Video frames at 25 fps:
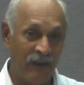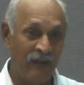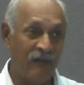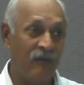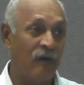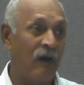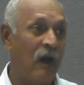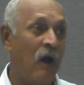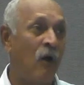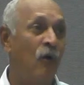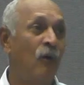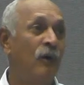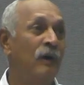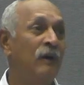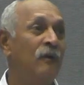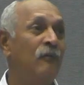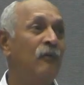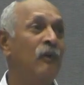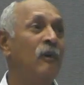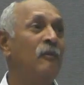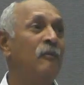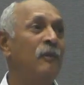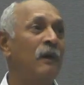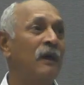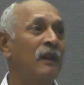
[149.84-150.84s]
how it
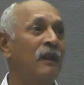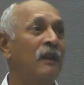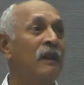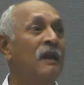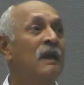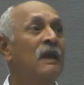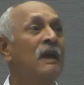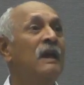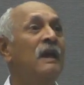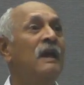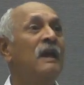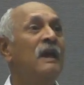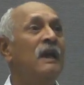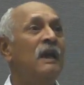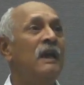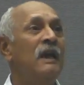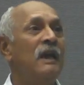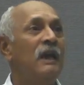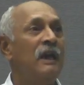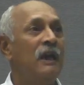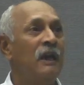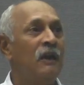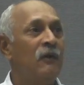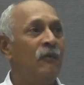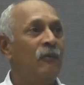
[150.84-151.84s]
will pair.
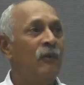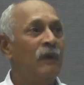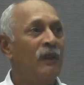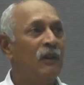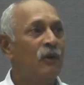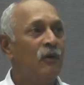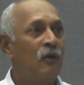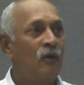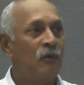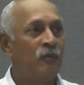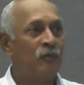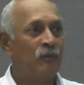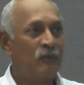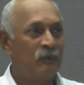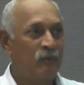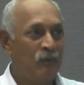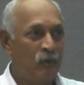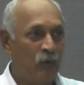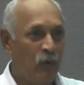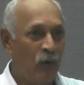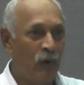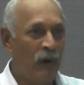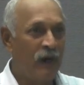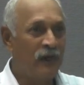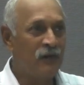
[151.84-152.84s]
It will go,
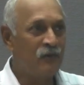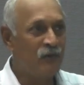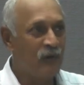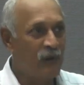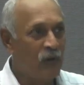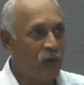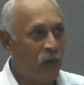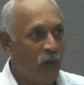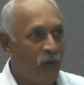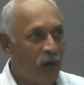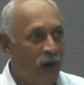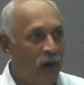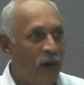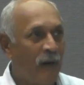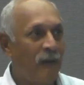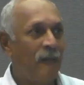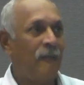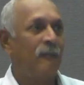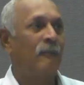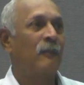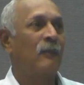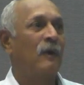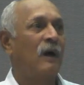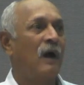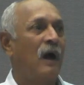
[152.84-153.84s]
two ends will go
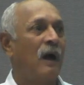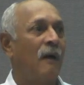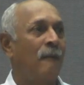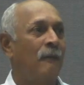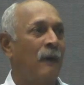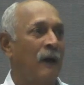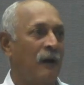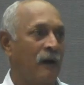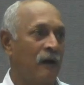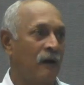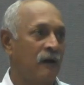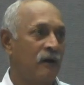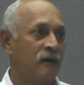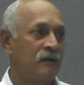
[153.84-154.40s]
apart.